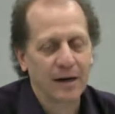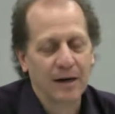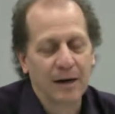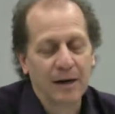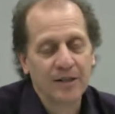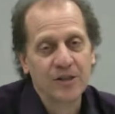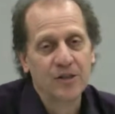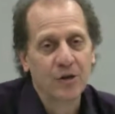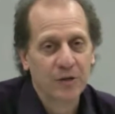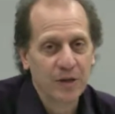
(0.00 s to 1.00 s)
I just
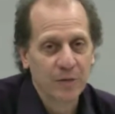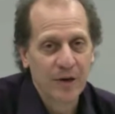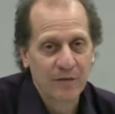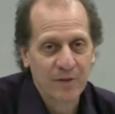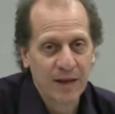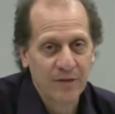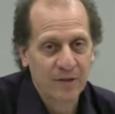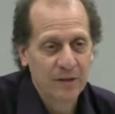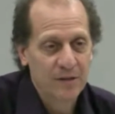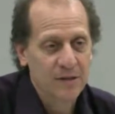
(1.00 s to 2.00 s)
don't think we have the
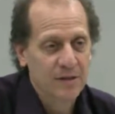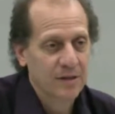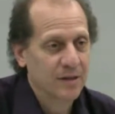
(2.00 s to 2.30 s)
evidence.